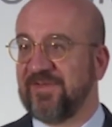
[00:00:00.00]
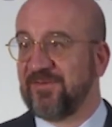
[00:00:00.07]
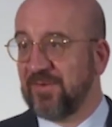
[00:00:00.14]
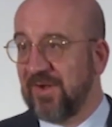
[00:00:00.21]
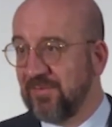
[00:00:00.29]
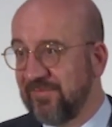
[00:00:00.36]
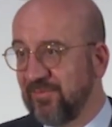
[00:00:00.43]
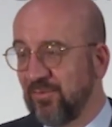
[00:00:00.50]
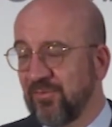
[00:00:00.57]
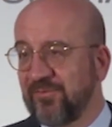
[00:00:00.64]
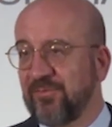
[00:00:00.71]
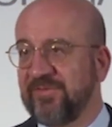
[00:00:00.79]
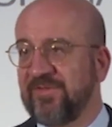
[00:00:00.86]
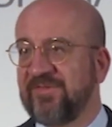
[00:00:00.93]
That's why we've
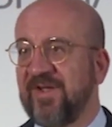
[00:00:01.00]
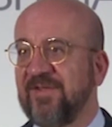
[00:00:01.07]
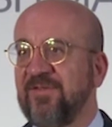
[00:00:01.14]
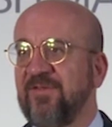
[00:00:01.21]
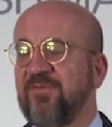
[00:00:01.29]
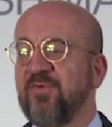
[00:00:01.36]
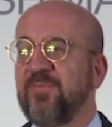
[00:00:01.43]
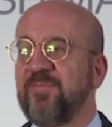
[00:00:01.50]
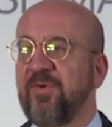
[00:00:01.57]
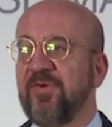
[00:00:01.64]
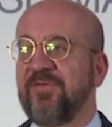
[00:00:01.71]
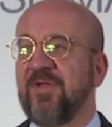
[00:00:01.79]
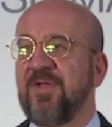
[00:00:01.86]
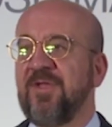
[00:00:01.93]
also decided to
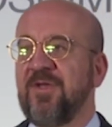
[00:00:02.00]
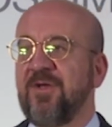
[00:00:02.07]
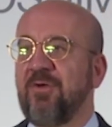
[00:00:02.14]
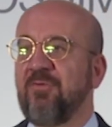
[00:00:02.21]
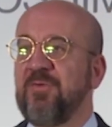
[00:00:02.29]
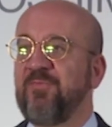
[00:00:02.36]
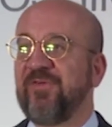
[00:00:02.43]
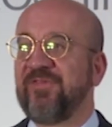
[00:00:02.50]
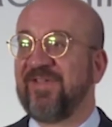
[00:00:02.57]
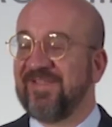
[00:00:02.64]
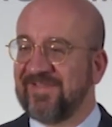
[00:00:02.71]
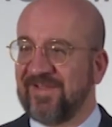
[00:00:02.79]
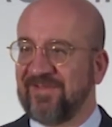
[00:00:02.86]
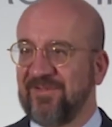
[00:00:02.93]
appoint a
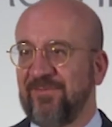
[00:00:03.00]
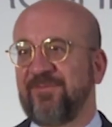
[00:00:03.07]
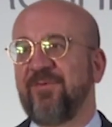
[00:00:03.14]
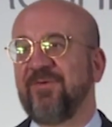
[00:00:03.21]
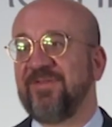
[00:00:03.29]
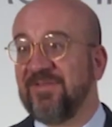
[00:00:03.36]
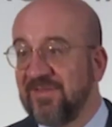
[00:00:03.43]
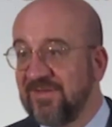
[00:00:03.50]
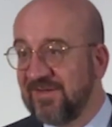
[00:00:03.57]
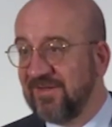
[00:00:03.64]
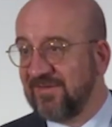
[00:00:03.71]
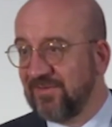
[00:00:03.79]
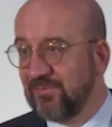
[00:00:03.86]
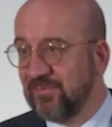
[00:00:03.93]
representative uh,
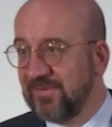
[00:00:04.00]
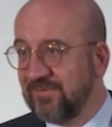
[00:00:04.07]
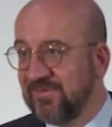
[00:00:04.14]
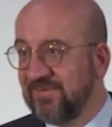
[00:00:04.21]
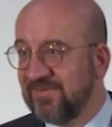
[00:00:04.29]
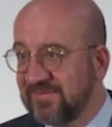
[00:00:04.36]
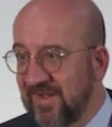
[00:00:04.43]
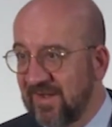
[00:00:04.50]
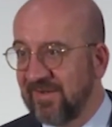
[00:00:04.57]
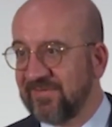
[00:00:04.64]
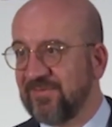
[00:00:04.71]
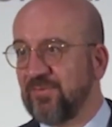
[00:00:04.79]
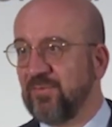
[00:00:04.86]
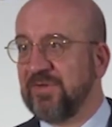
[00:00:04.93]
dedicated to the, this
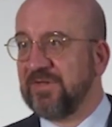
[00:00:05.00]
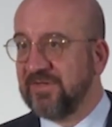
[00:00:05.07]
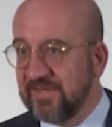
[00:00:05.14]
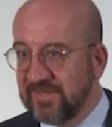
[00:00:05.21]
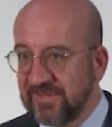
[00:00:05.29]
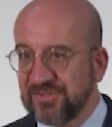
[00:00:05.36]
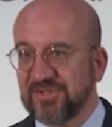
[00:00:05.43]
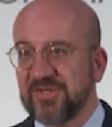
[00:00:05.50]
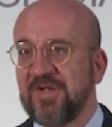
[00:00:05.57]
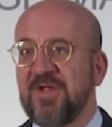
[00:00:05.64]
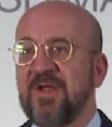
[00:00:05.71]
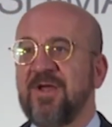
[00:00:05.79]
task, to engage